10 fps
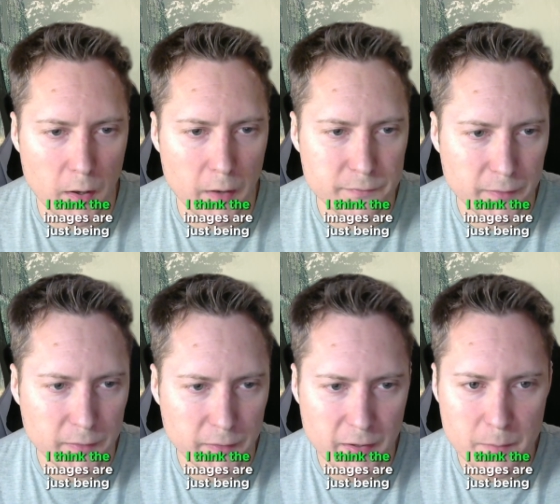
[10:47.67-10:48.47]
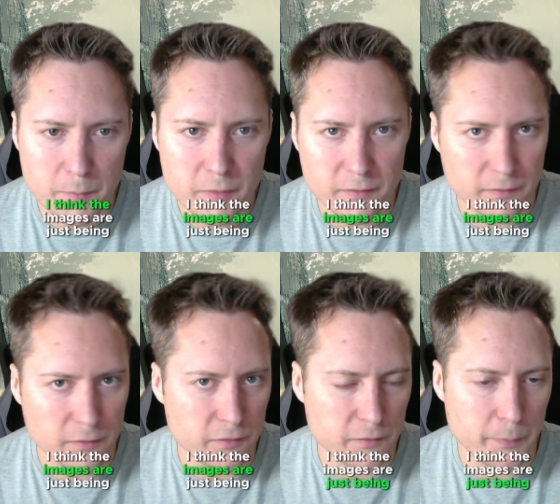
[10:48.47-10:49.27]
I think the images
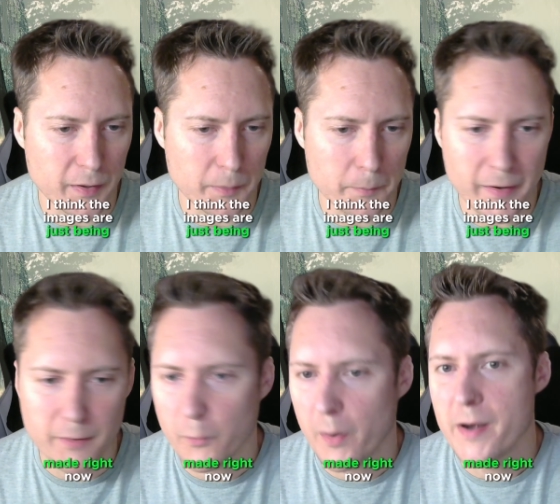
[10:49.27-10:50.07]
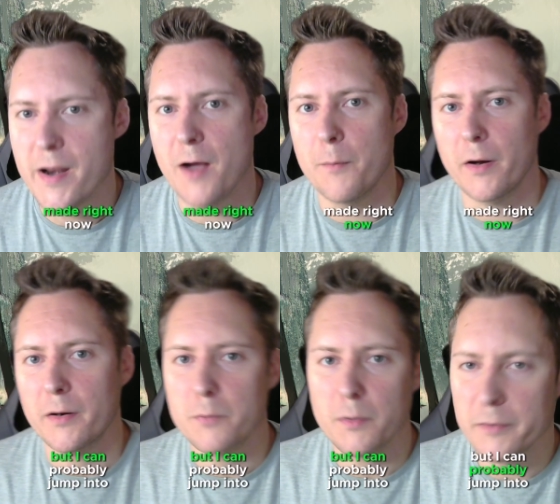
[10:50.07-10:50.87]
are just being made right now, but I
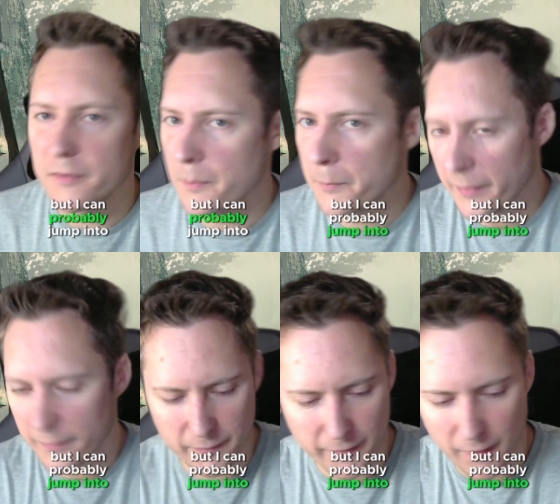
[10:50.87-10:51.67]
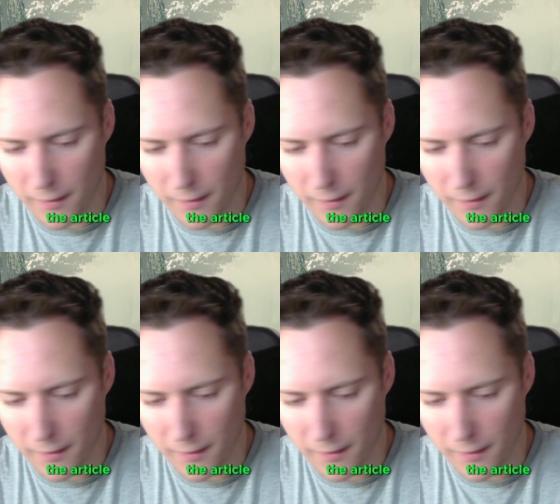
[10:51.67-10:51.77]
can probably jump into the